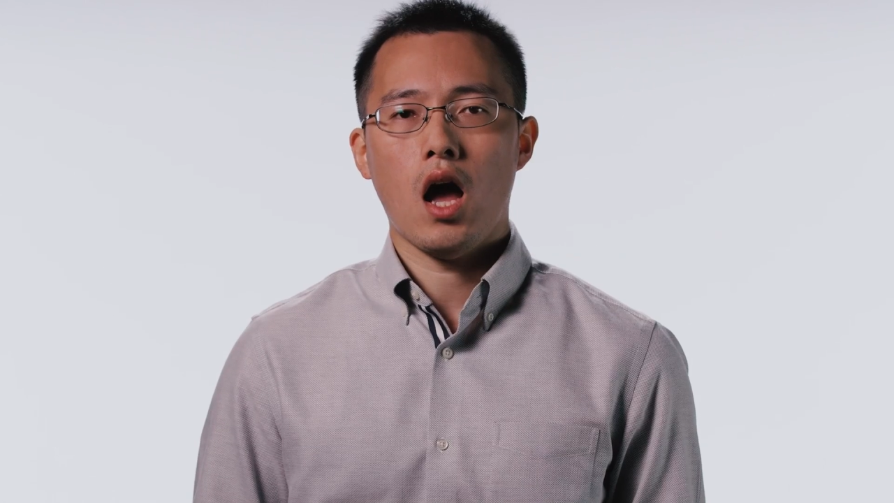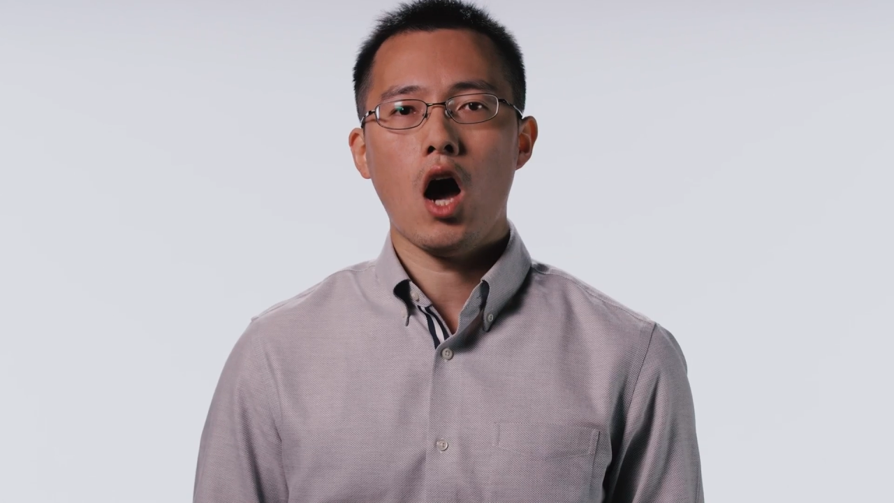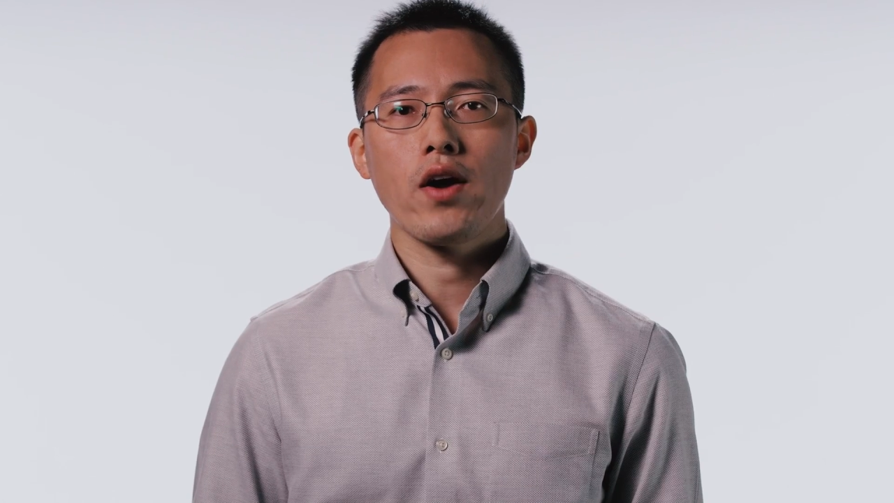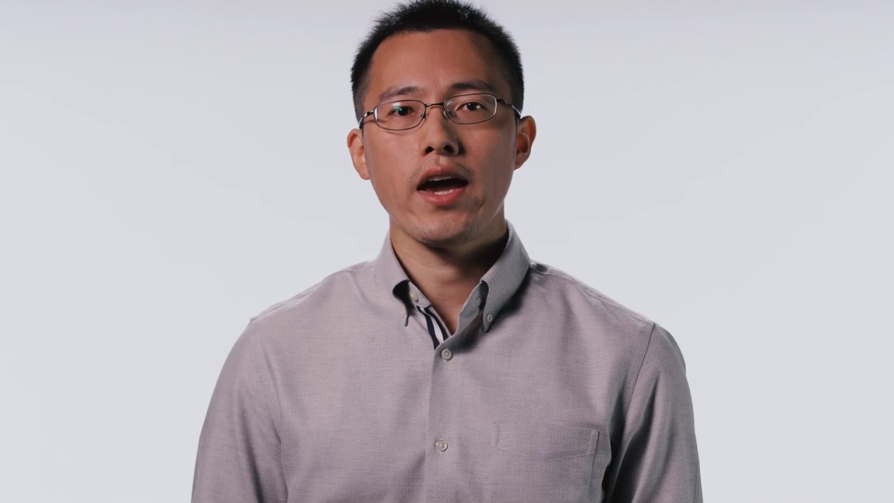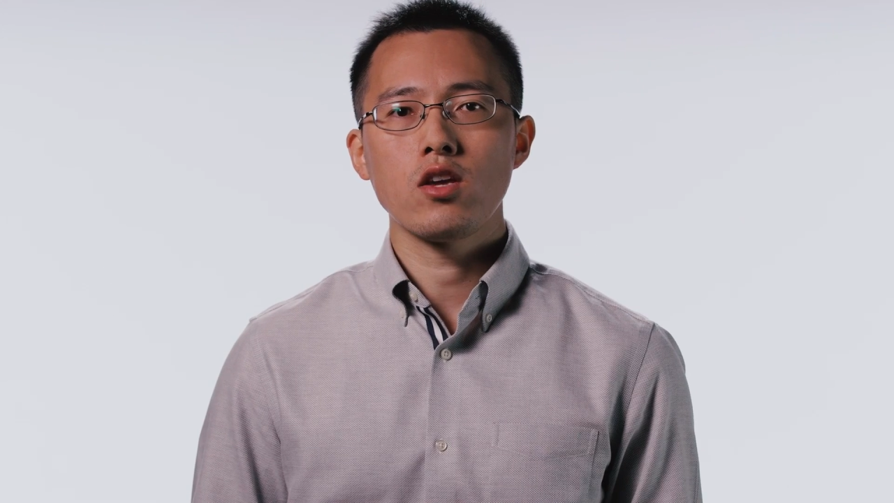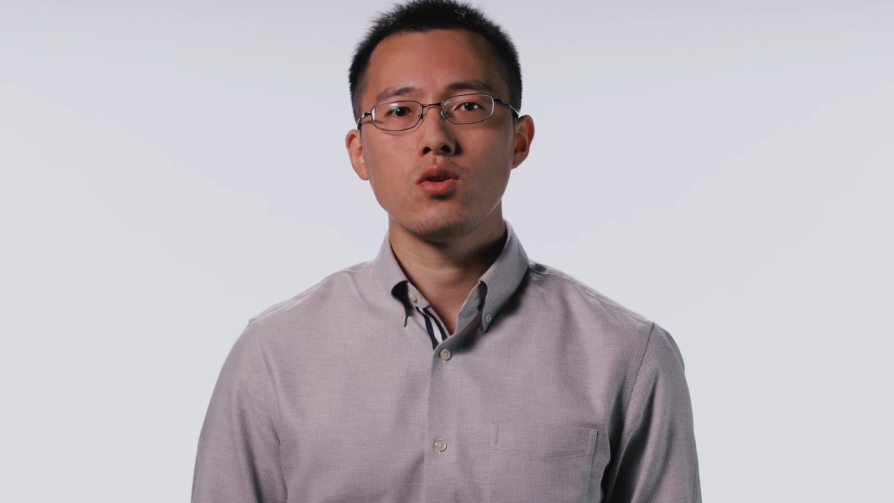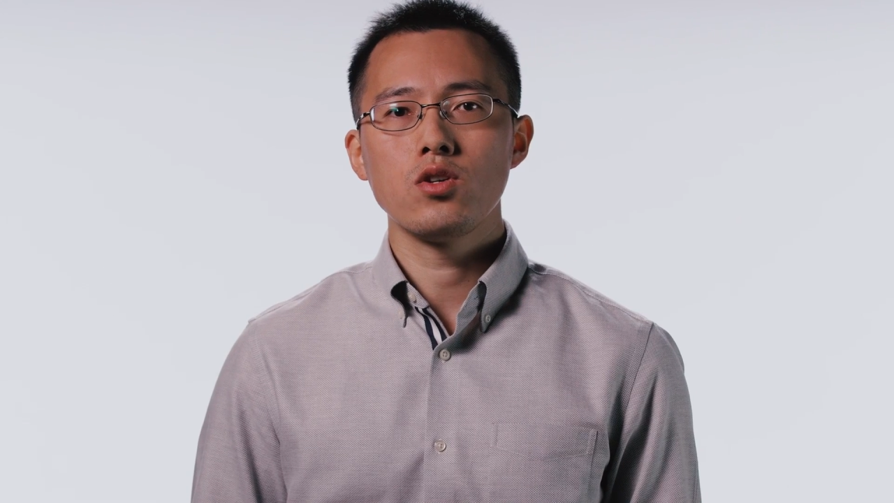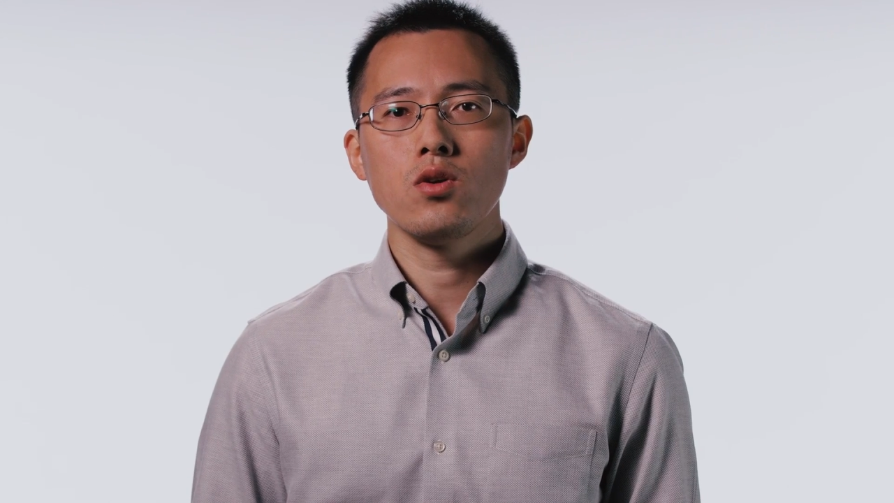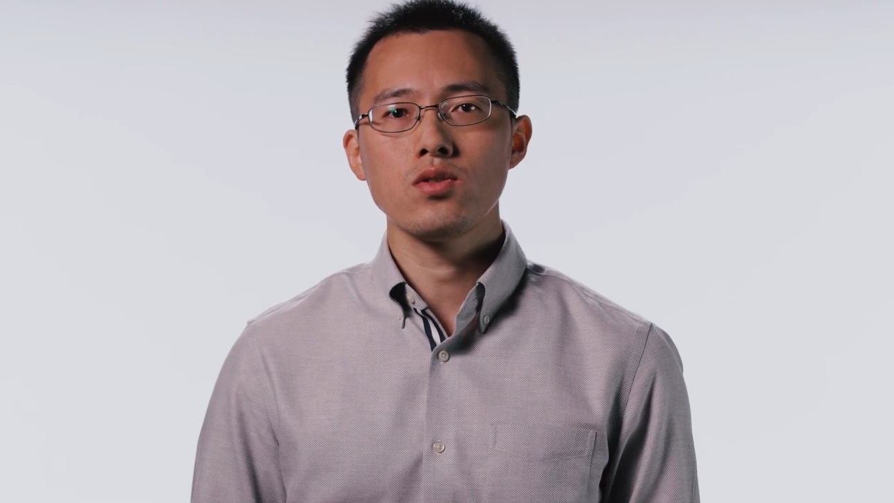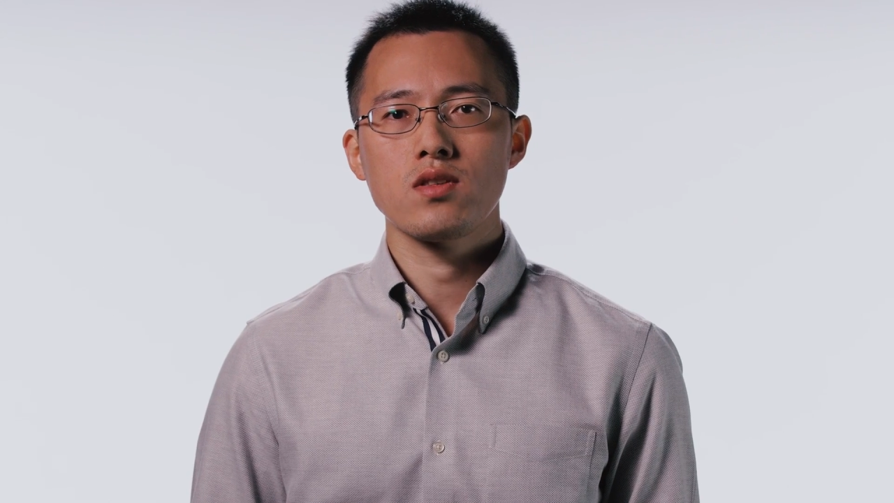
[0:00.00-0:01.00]
How can you
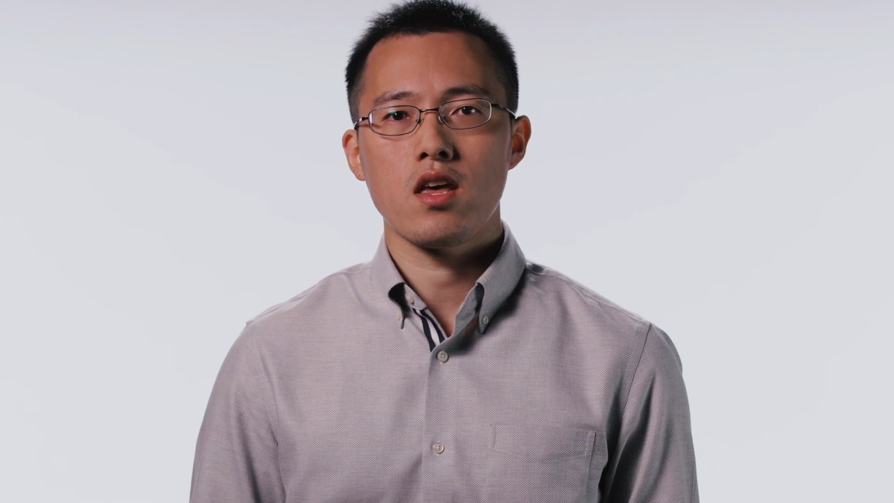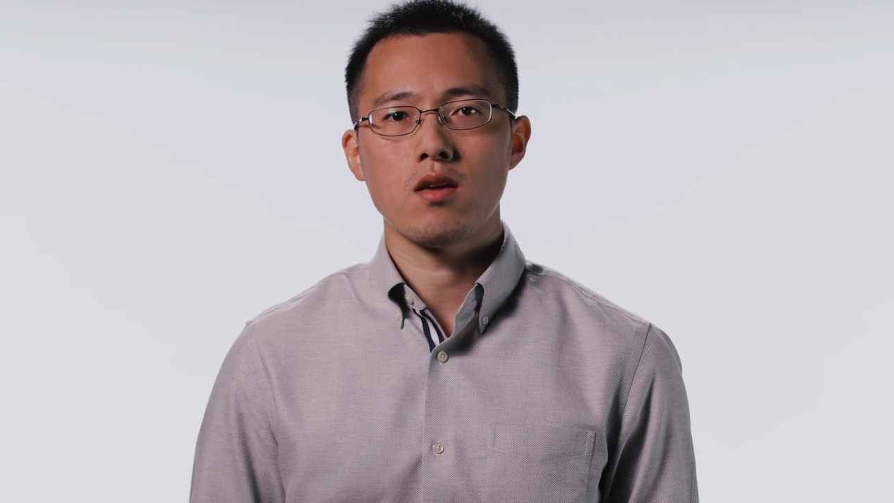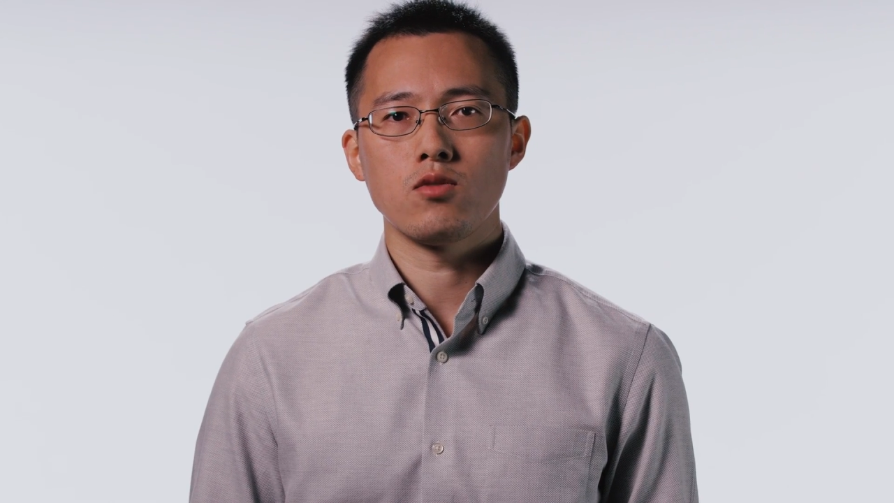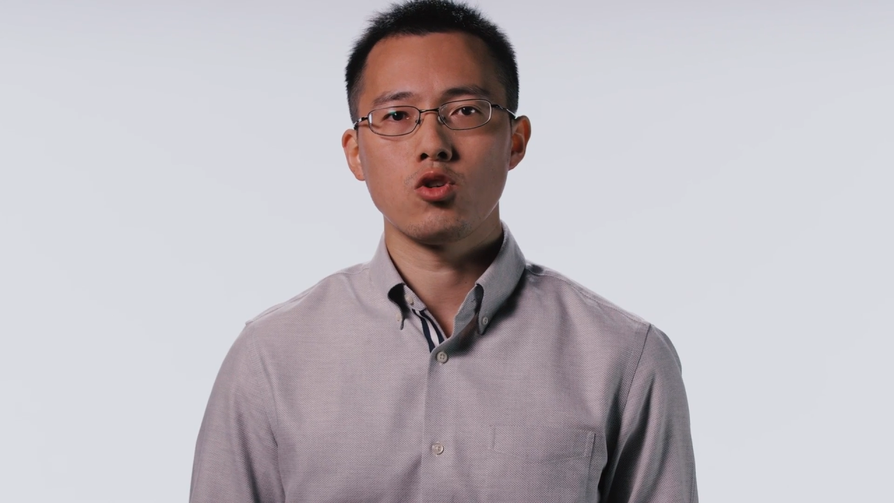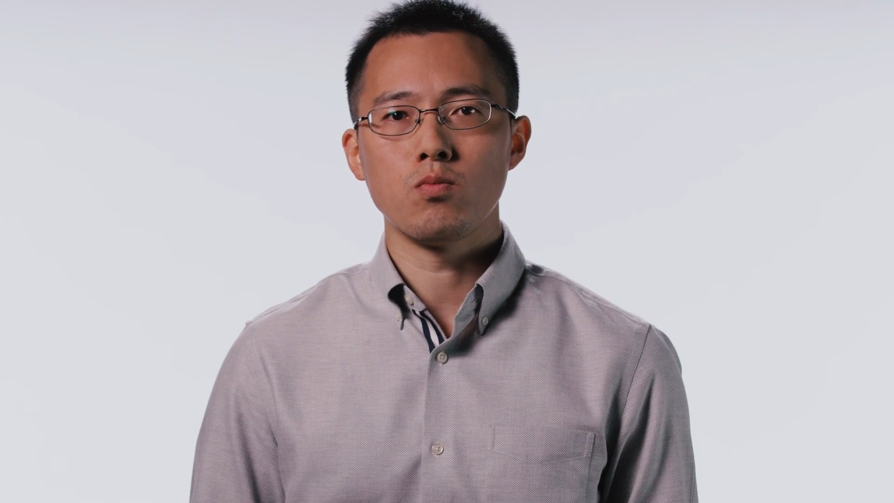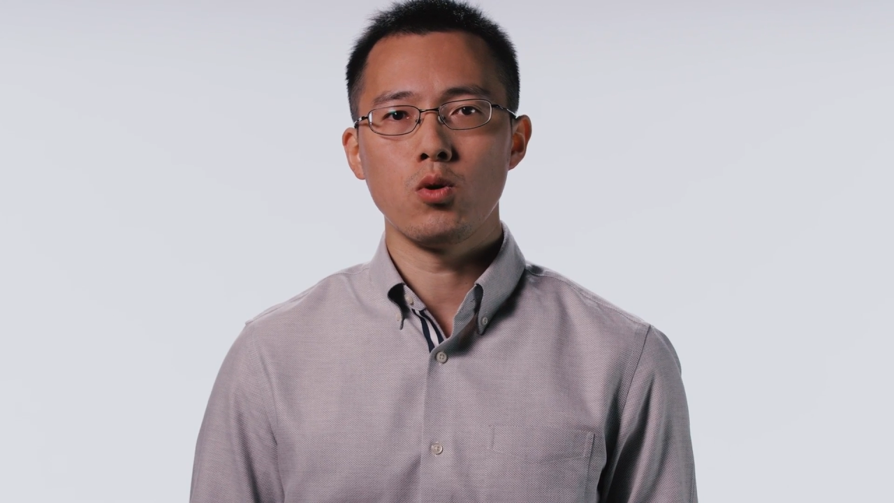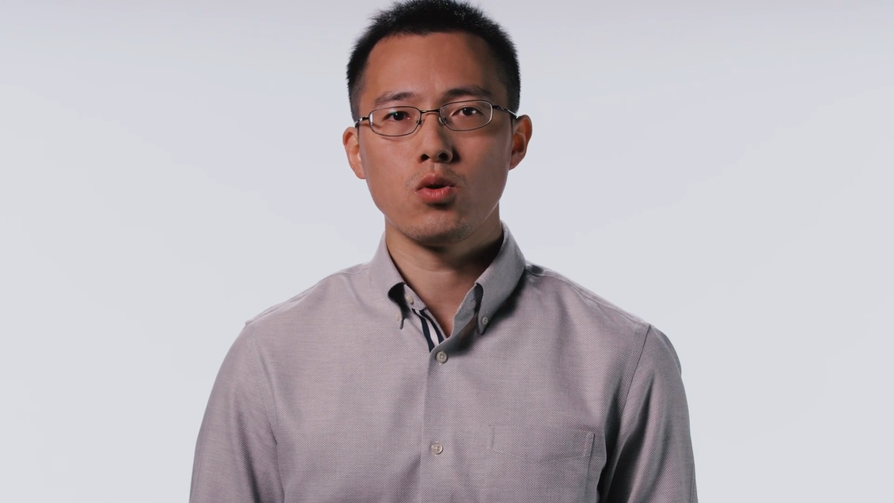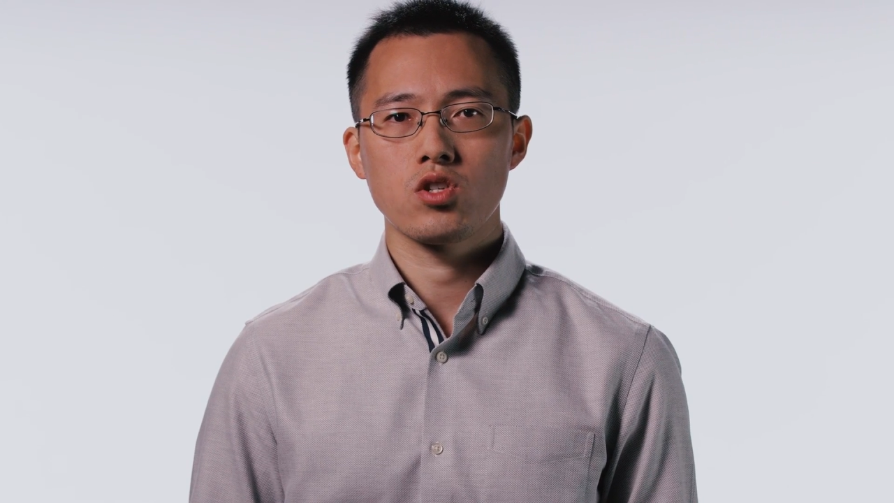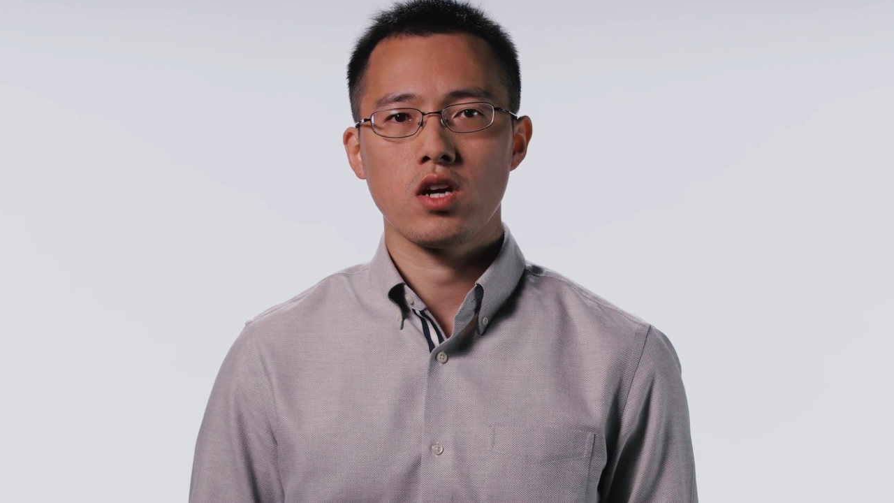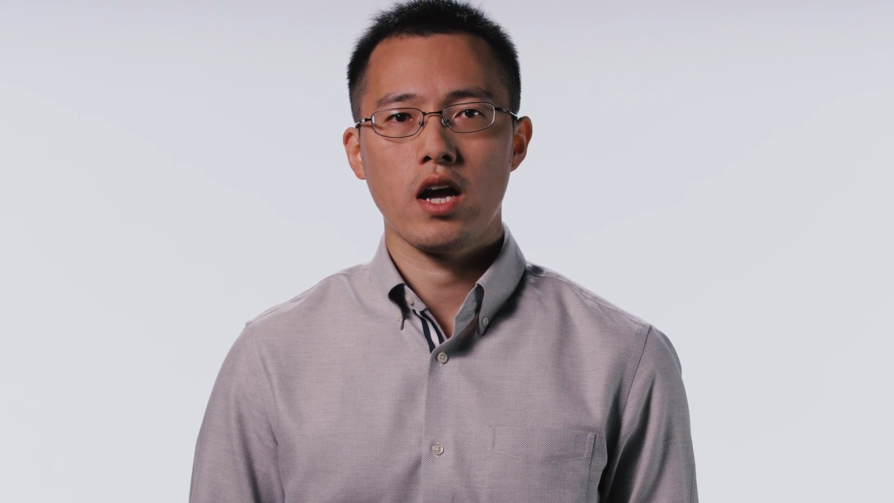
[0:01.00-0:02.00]
use them to boost